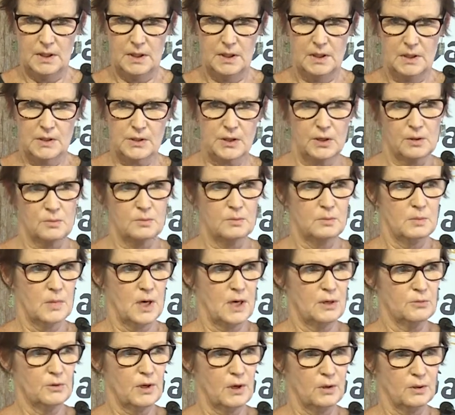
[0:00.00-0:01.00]
So my
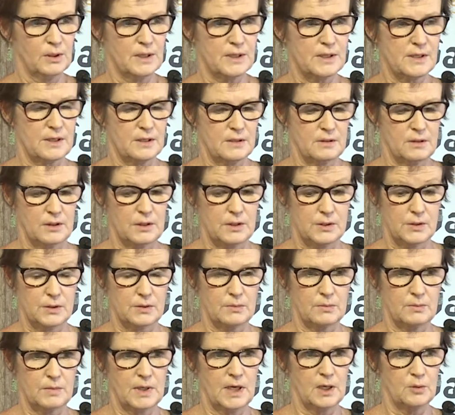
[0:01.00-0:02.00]
role is to, is to
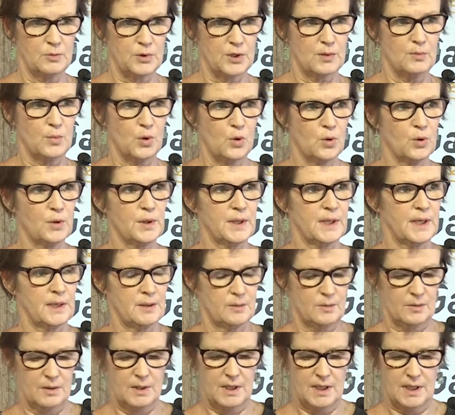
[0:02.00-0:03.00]
help support
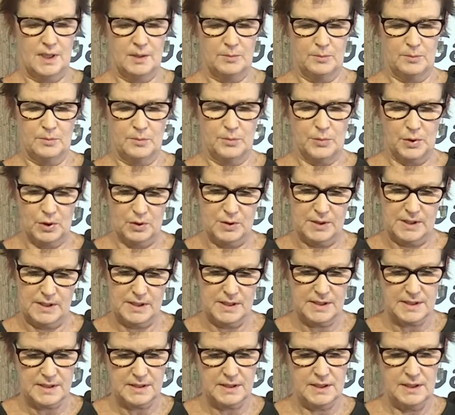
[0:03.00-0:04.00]
that um,
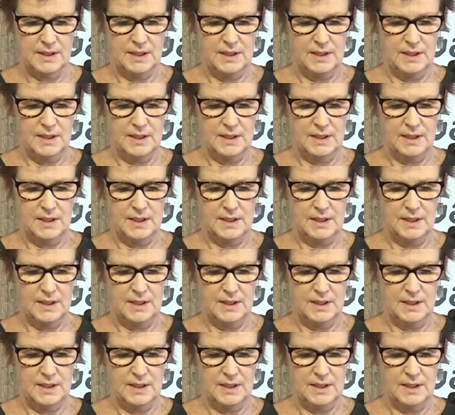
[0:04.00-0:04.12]
process.